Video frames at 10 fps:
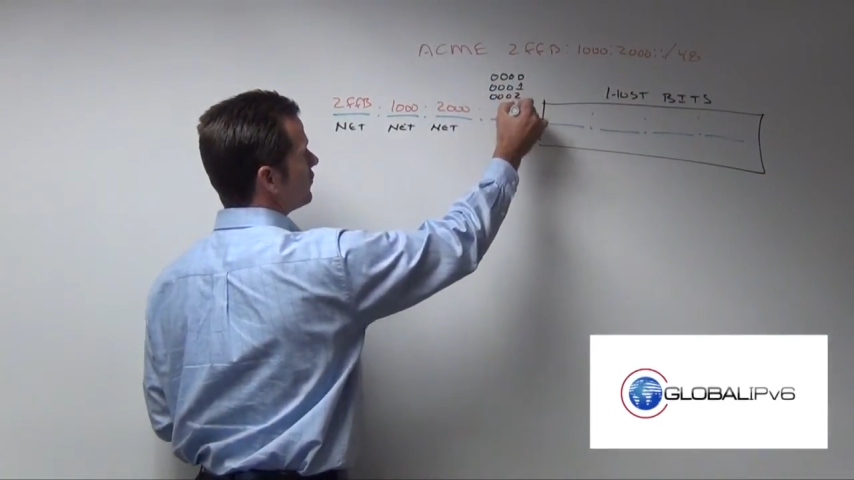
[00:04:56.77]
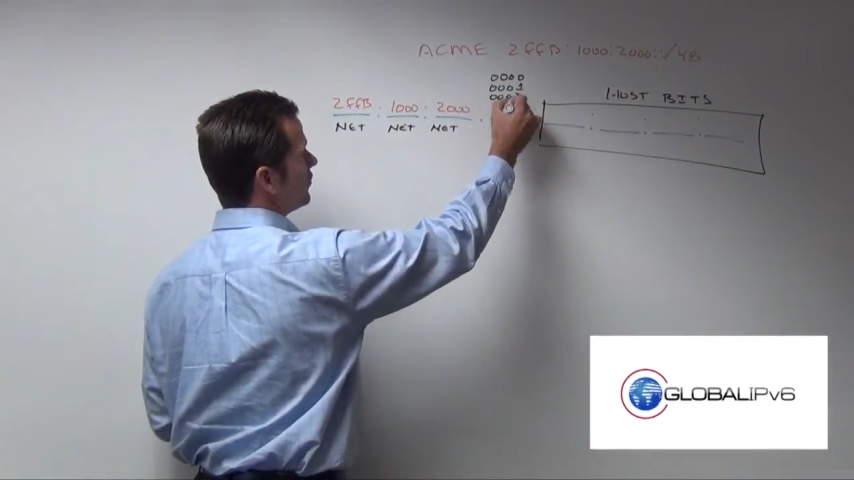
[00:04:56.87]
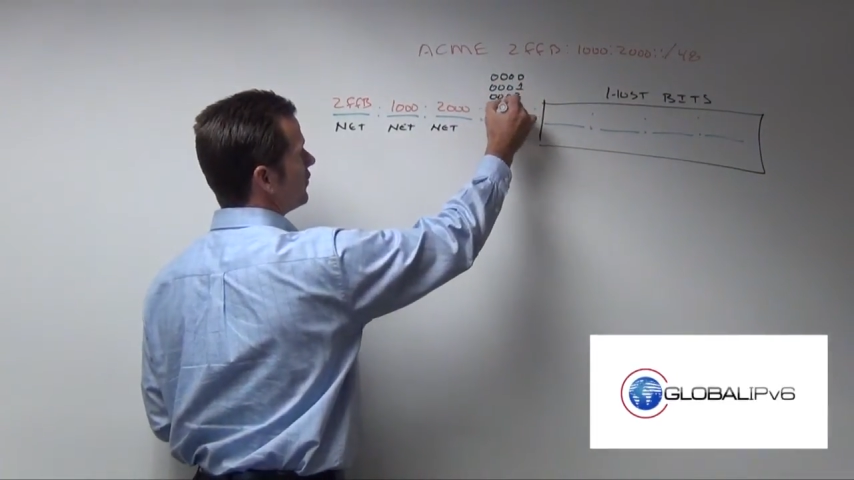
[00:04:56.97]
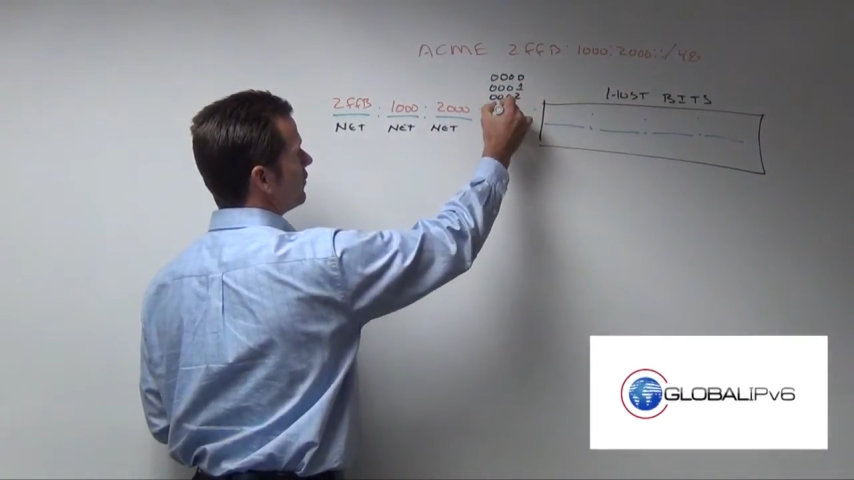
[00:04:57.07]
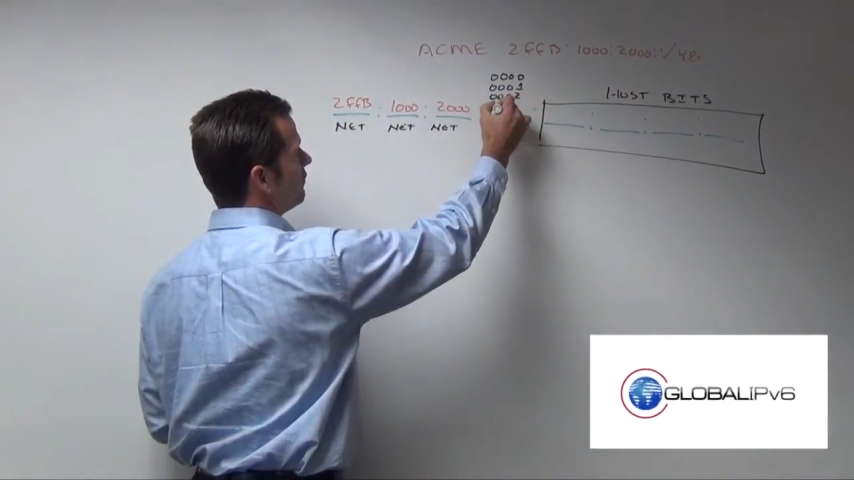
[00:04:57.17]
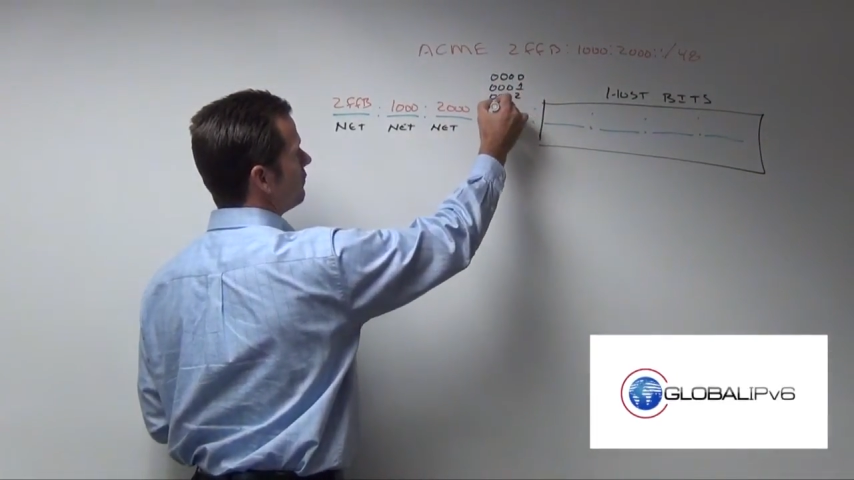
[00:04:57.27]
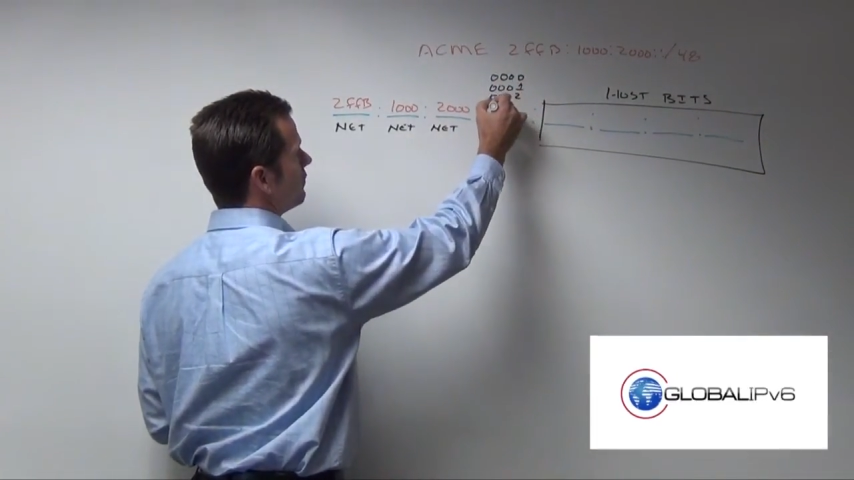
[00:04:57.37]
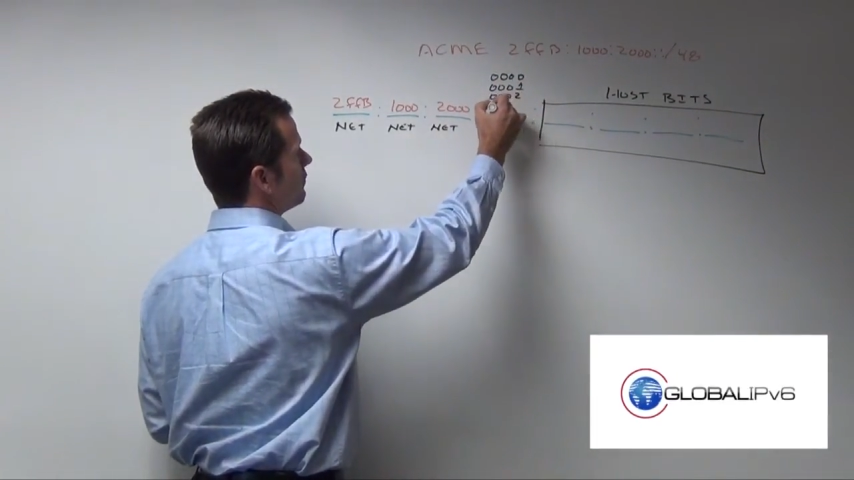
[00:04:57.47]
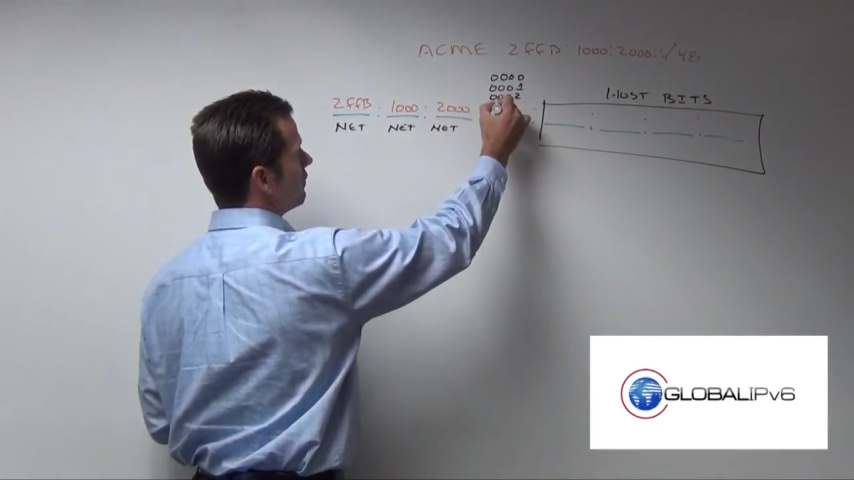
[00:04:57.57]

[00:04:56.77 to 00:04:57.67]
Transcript: 2,